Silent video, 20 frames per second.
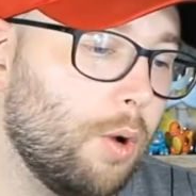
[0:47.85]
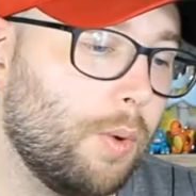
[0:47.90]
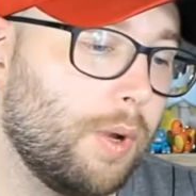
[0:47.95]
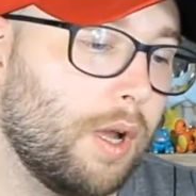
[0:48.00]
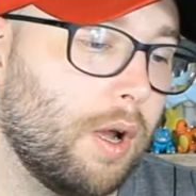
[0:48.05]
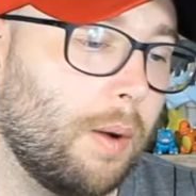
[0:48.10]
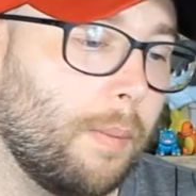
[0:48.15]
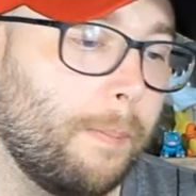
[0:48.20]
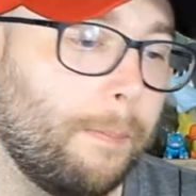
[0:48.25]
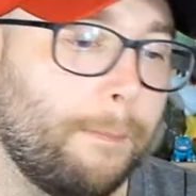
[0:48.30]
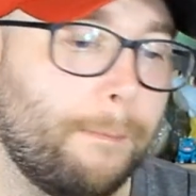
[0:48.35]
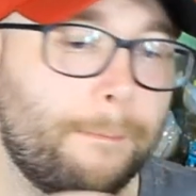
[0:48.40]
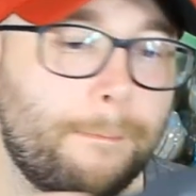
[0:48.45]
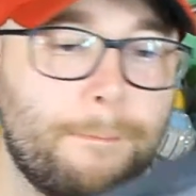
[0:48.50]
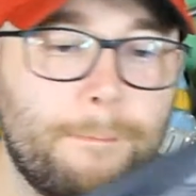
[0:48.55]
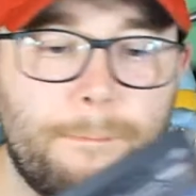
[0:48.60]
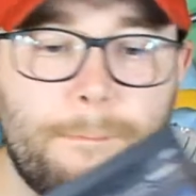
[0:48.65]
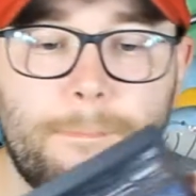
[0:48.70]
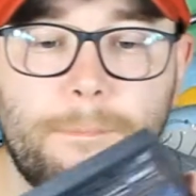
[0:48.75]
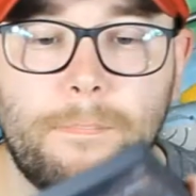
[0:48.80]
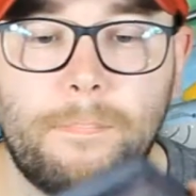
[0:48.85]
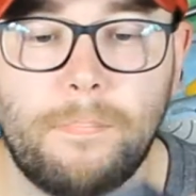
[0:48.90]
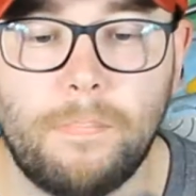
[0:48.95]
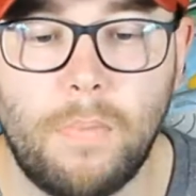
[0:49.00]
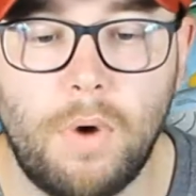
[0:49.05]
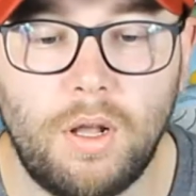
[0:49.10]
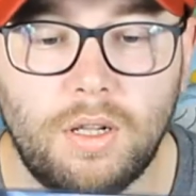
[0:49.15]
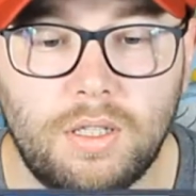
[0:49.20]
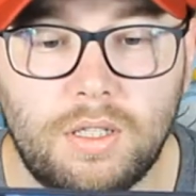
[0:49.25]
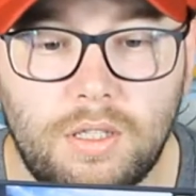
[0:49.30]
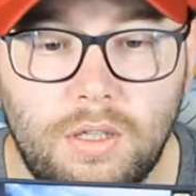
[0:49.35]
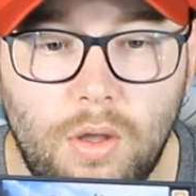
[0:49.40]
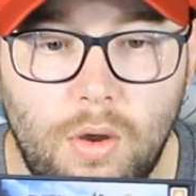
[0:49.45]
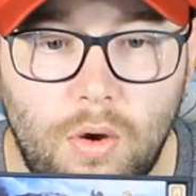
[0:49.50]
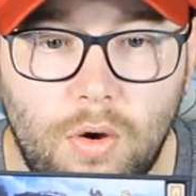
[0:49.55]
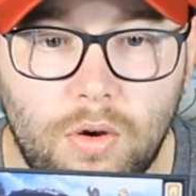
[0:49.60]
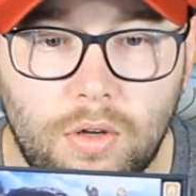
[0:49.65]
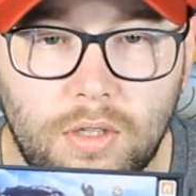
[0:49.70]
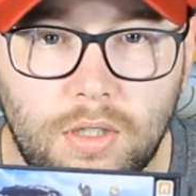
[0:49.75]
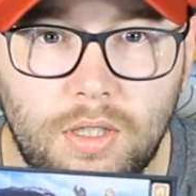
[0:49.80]
We got
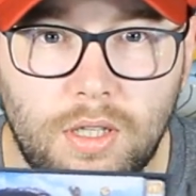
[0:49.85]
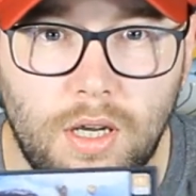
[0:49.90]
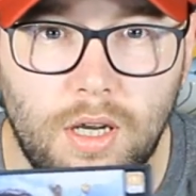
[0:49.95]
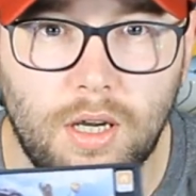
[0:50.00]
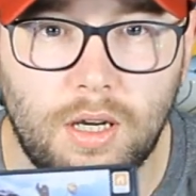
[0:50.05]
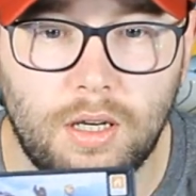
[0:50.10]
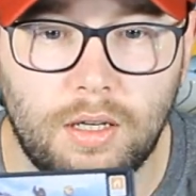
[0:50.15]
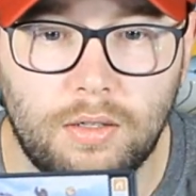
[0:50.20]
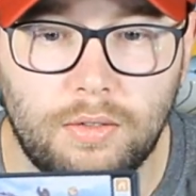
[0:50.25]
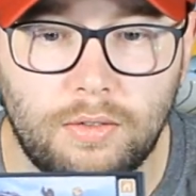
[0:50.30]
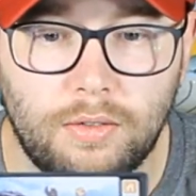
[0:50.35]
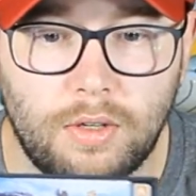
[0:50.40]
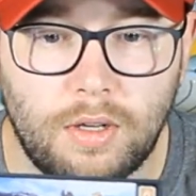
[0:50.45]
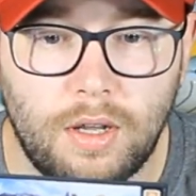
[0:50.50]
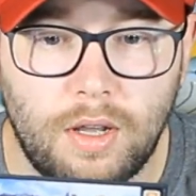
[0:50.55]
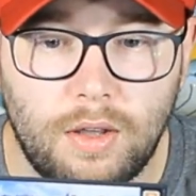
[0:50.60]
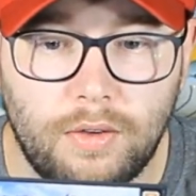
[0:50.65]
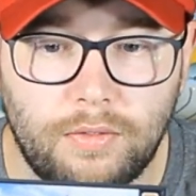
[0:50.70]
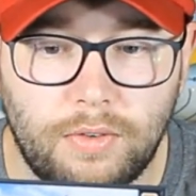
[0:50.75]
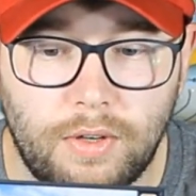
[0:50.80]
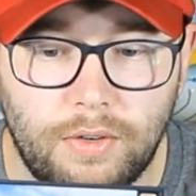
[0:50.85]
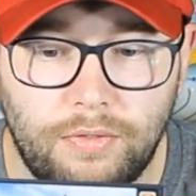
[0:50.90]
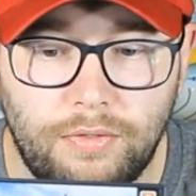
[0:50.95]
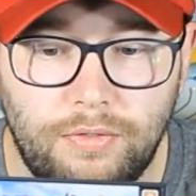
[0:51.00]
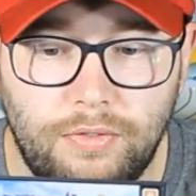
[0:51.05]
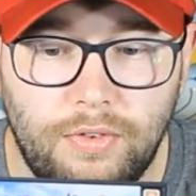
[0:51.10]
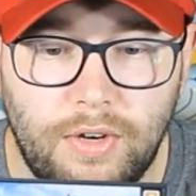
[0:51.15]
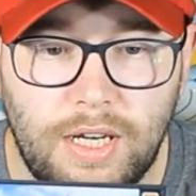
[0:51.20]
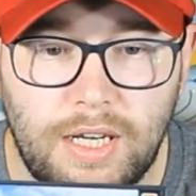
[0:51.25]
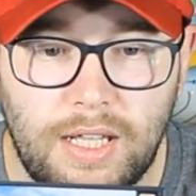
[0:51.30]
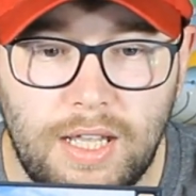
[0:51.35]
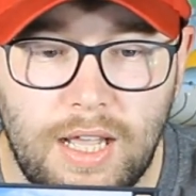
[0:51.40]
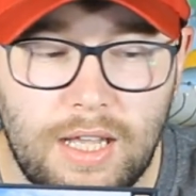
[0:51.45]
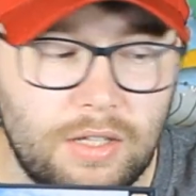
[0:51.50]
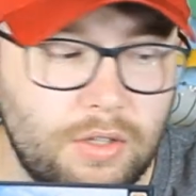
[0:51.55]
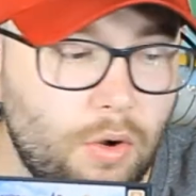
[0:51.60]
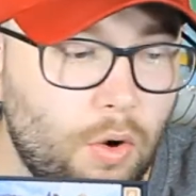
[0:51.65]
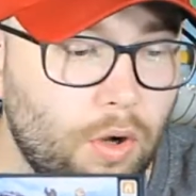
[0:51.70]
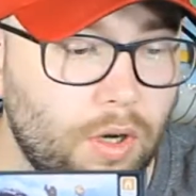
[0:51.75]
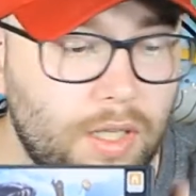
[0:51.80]
Monster Hunter for the
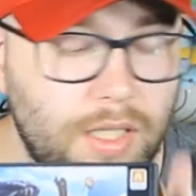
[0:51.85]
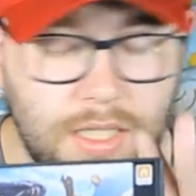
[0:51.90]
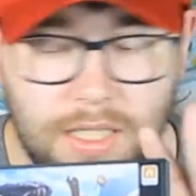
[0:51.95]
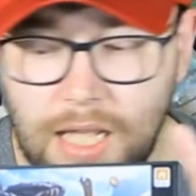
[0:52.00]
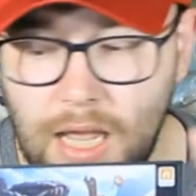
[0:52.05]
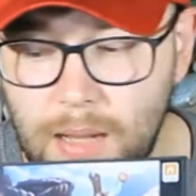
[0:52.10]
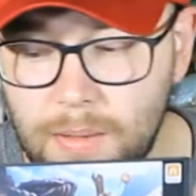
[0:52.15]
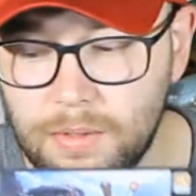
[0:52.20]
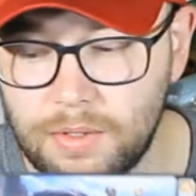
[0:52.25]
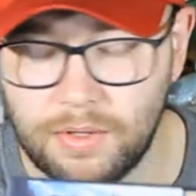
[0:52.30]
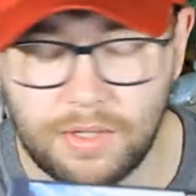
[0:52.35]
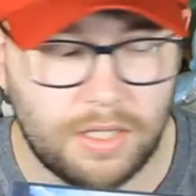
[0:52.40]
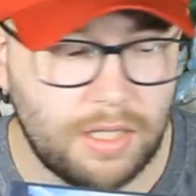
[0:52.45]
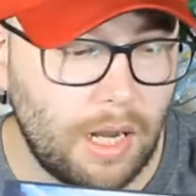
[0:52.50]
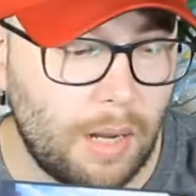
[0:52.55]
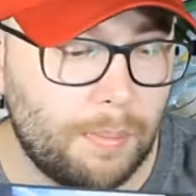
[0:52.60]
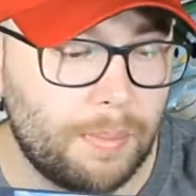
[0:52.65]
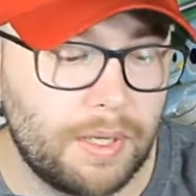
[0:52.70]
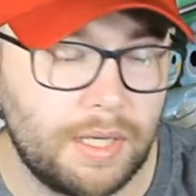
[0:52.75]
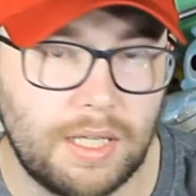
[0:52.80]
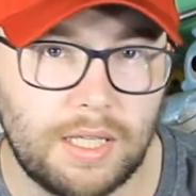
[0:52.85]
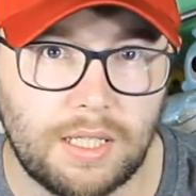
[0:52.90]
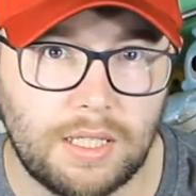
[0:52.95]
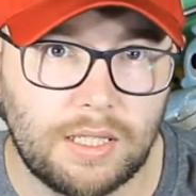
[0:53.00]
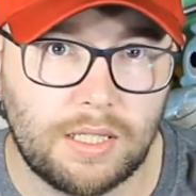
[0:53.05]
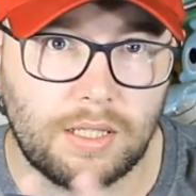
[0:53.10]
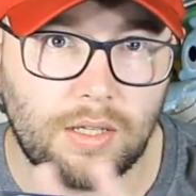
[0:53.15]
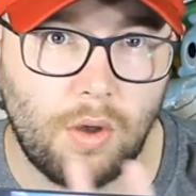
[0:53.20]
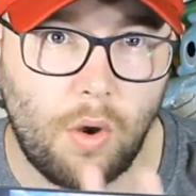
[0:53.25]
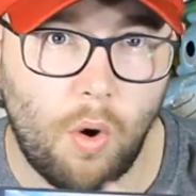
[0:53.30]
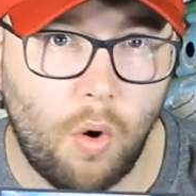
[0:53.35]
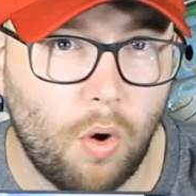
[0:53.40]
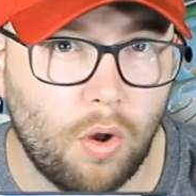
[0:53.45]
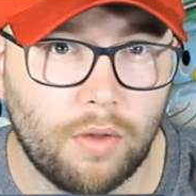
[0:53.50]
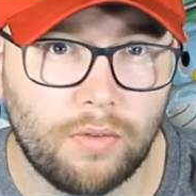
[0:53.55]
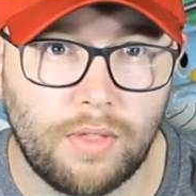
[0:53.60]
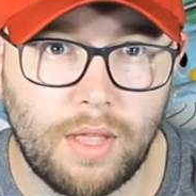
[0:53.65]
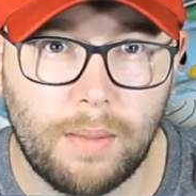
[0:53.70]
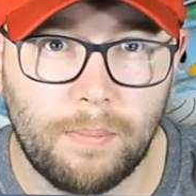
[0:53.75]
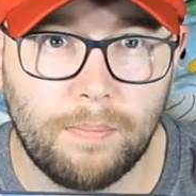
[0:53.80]
3DS. All of these games are in Japanese,
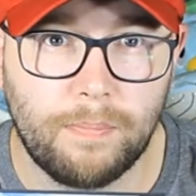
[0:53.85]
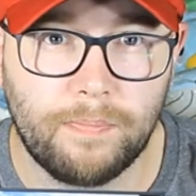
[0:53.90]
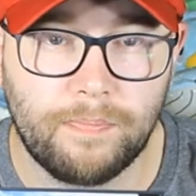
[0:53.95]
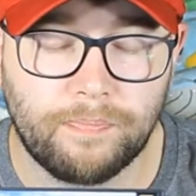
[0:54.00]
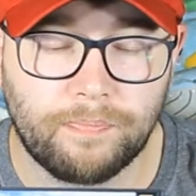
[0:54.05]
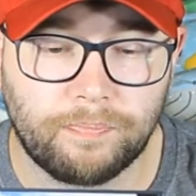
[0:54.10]
all of them.